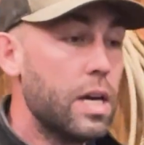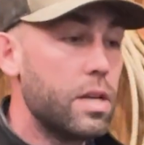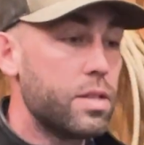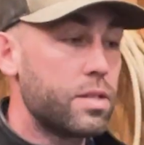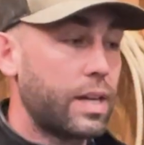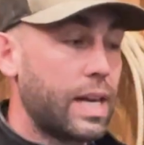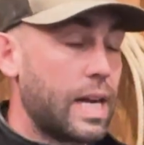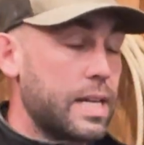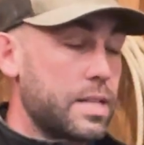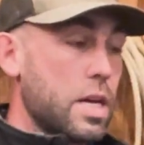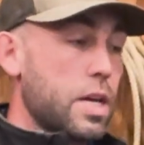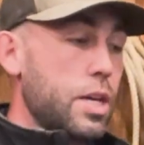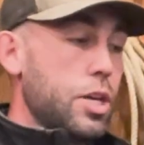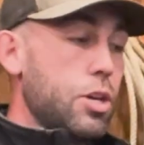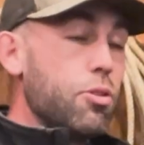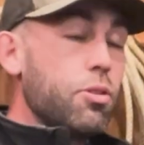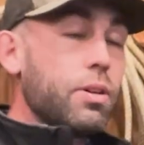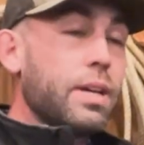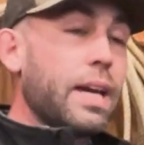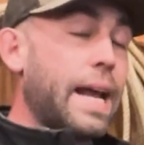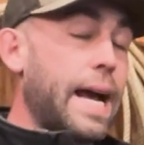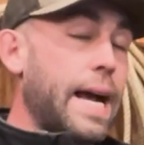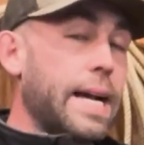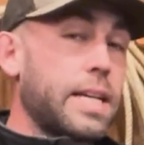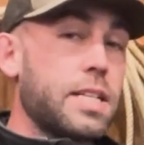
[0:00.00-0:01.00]
So guys, you
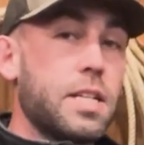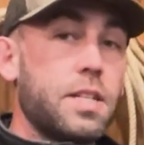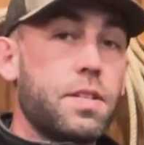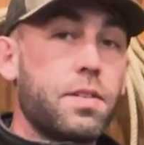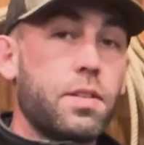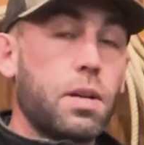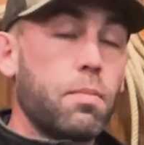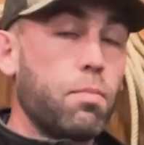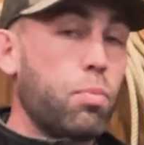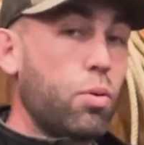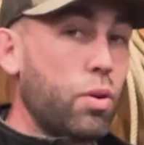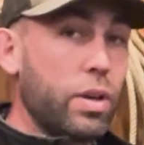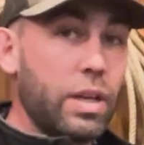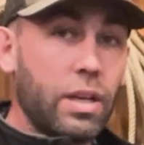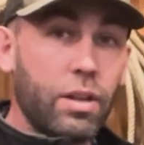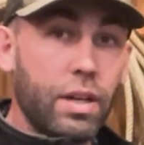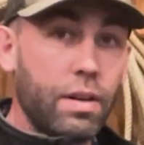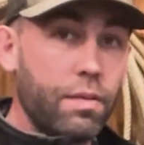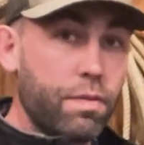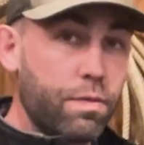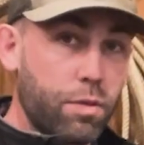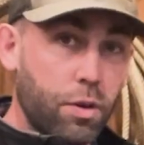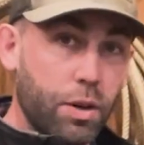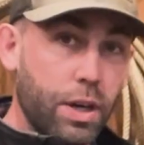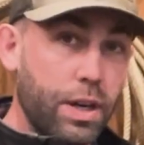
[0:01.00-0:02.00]
can get access
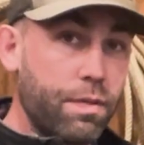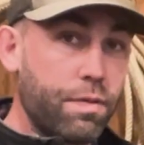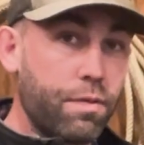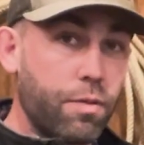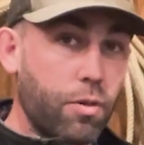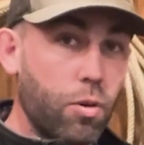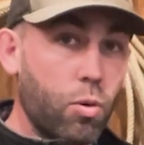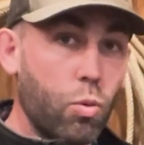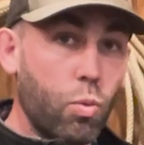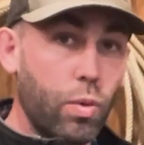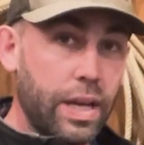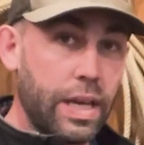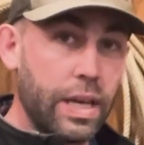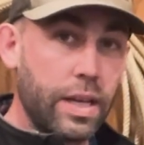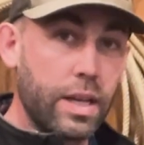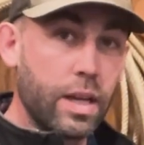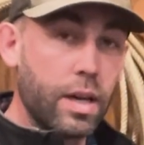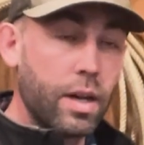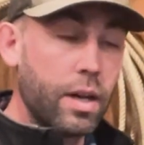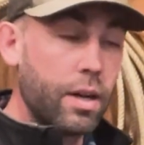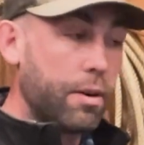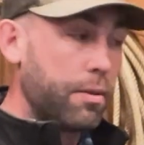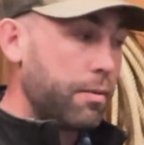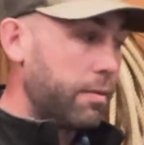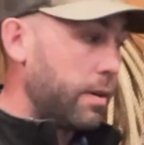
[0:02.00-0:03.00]
completely free for a week,
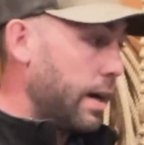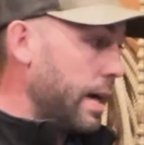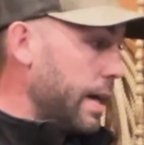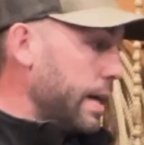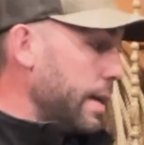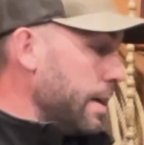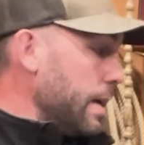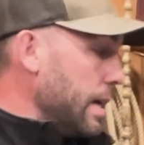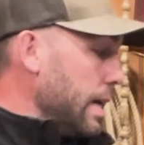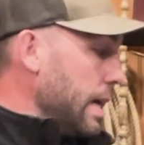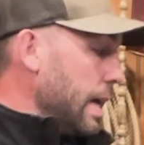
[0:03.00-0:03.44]
right?